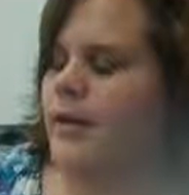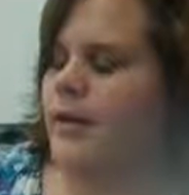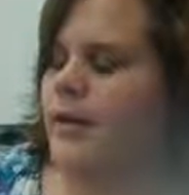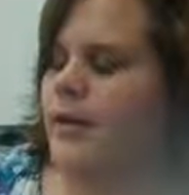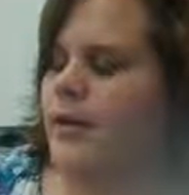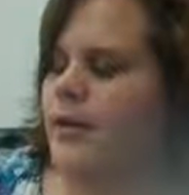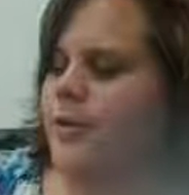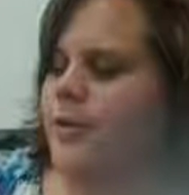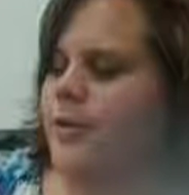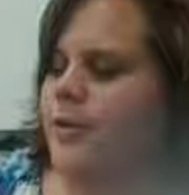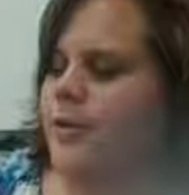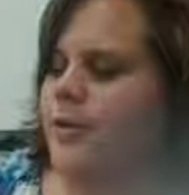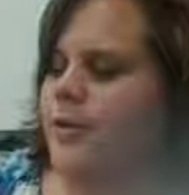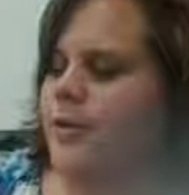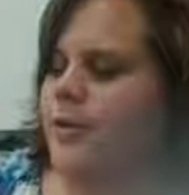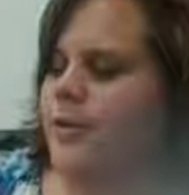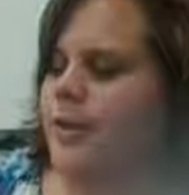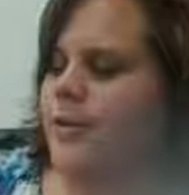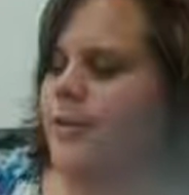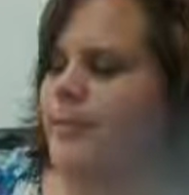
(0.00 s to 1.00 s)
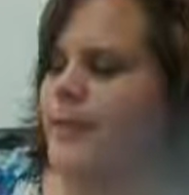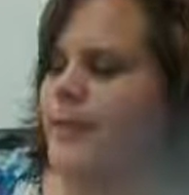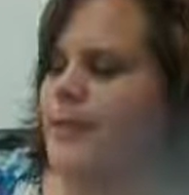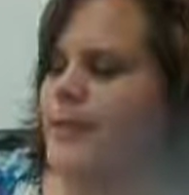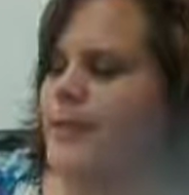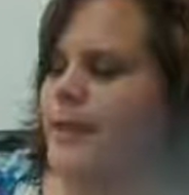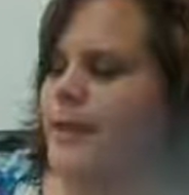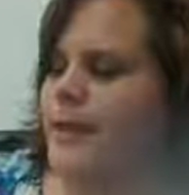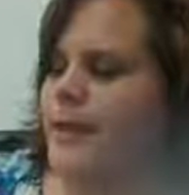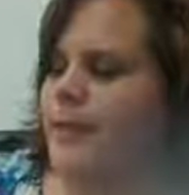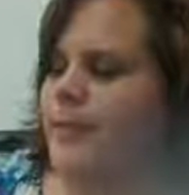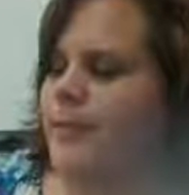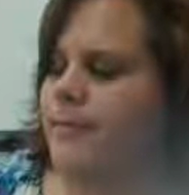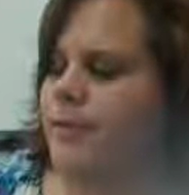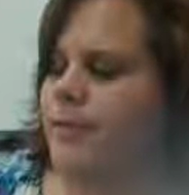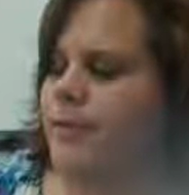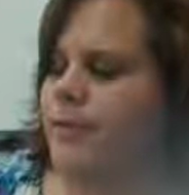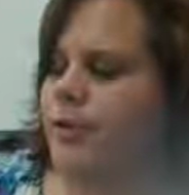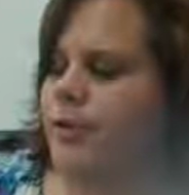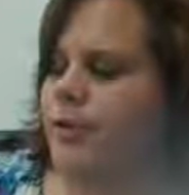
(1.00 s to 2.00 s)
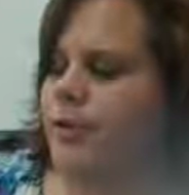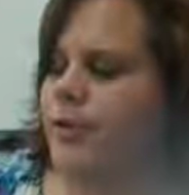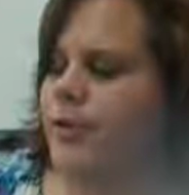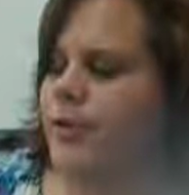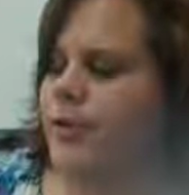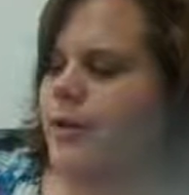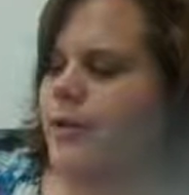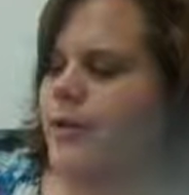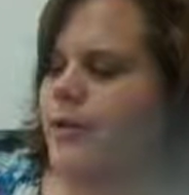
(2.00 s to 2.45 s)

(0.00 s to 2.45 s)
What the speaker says: and your, I'm going to say, bulk